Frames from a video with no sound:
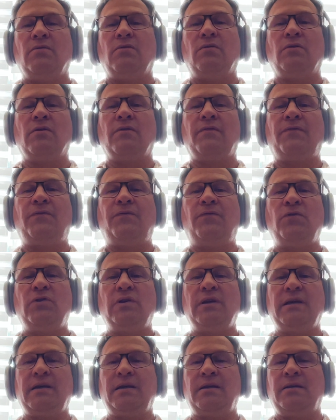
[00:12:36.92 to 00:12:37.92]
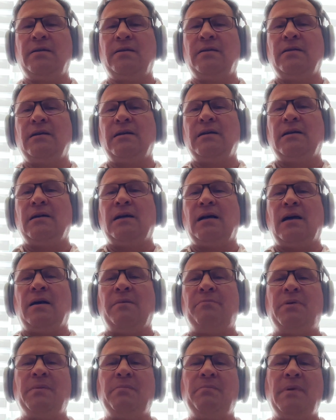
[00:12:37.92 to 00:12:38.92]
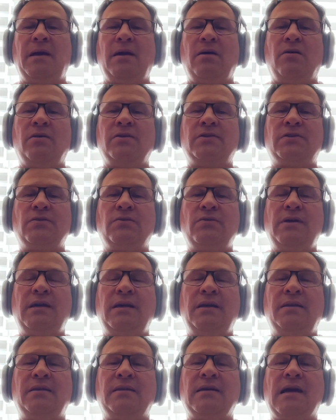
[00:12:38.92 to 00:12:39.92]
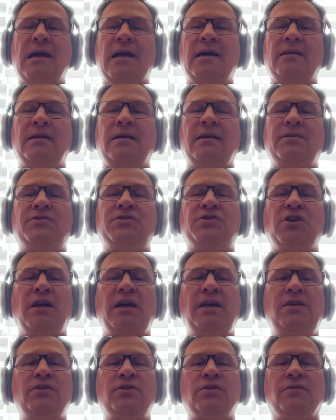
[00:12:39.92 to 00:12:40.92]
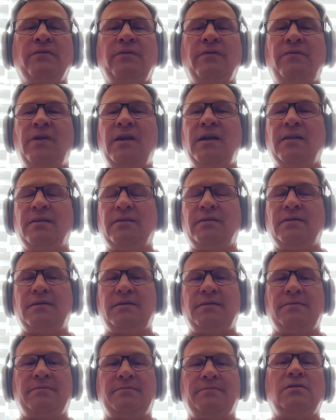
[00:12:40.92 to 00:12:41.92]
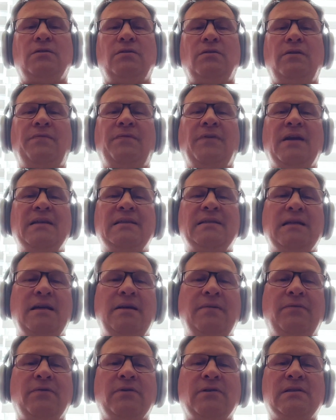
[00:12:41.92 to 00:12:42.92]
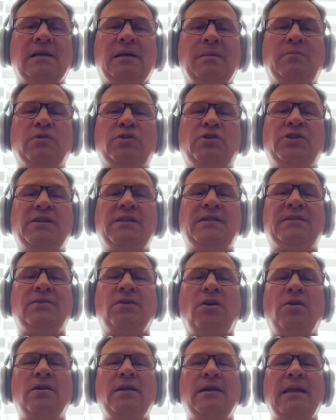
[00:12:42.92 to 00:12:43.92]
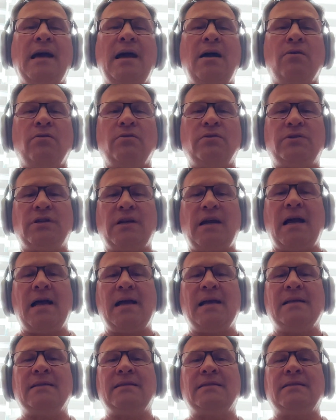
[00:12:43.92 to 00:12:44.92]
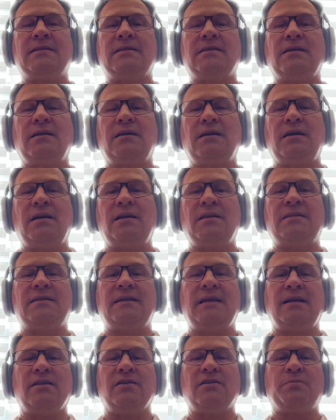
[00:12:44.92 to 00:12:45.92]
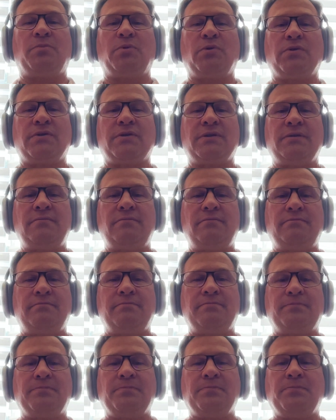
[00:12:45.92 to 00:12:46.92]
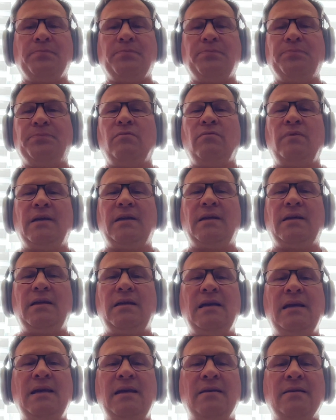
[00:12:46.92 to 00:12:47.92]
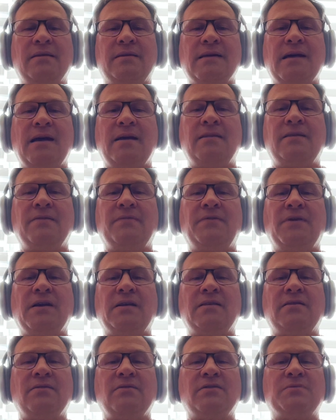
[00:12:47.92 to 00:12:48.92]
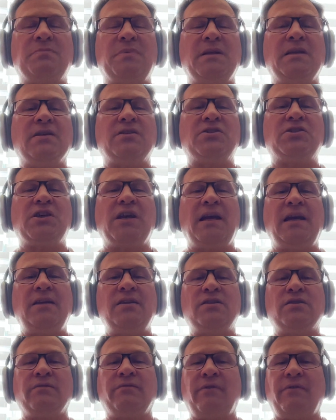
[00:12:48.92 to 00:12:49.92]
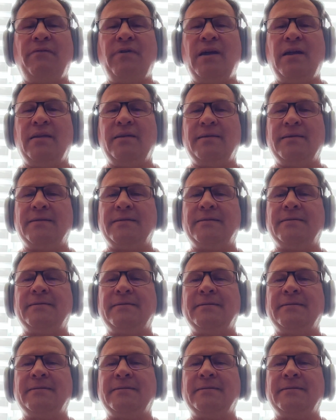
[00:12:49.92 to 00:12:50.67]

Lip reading: or fully, but may also hint at a change of events. So if I say, for example, she started out as a salesperson, we hint at the fact there's been a change of event.